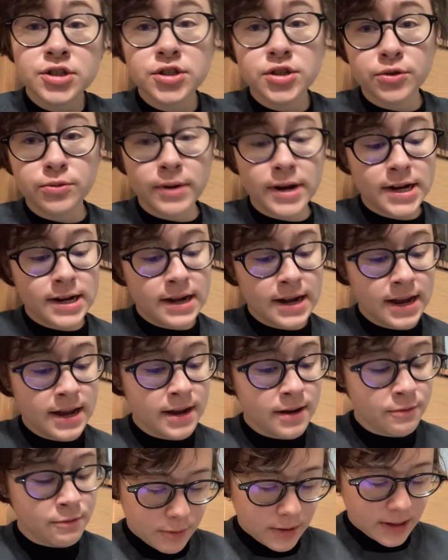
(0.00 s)
So right
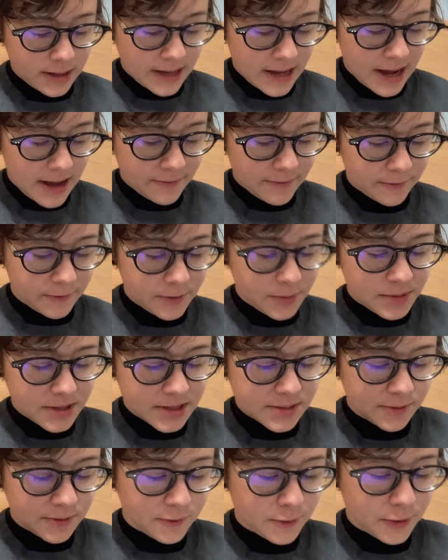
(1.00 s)
now, while I have a few
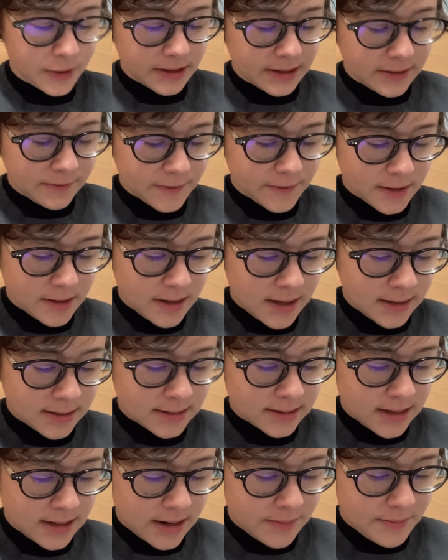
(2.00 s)
minutes before I leave for
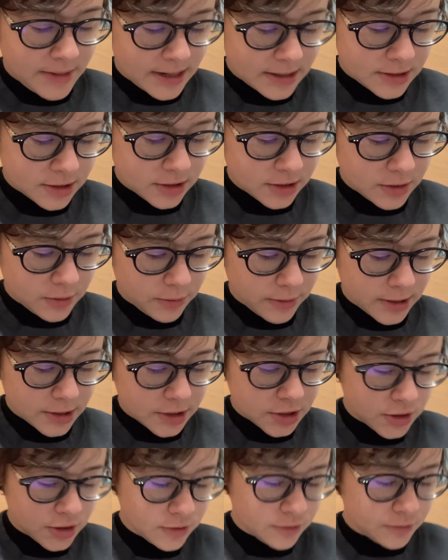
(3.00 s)
class, I'm actually going
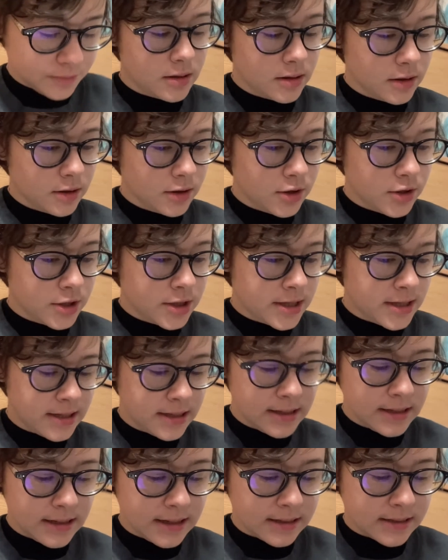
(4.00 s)
to look
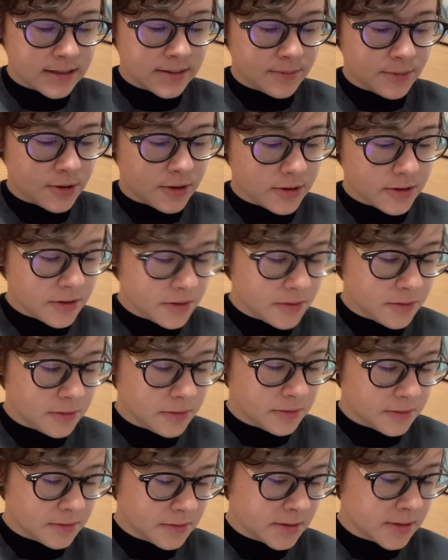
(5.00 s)
at some
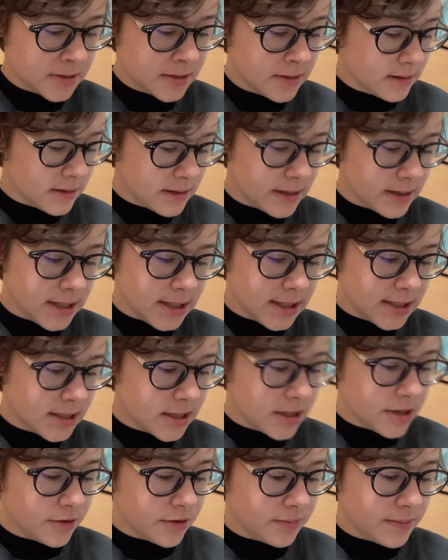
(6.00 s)
articles that I need
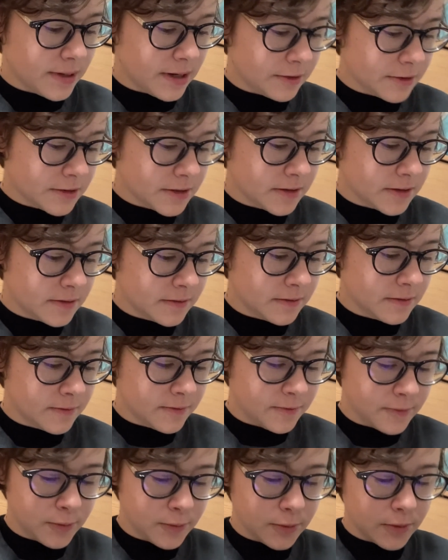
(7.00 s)
to know about
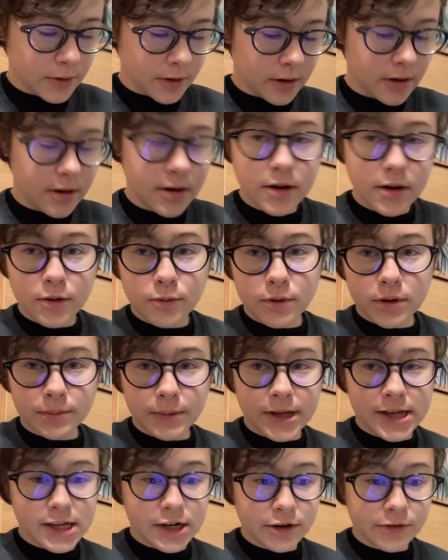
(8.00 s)
for one of
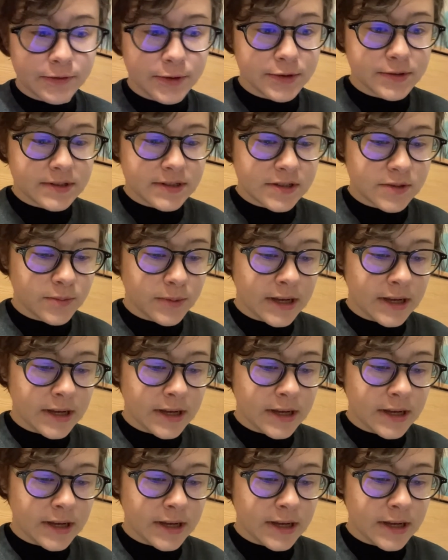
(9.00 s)
my interviews this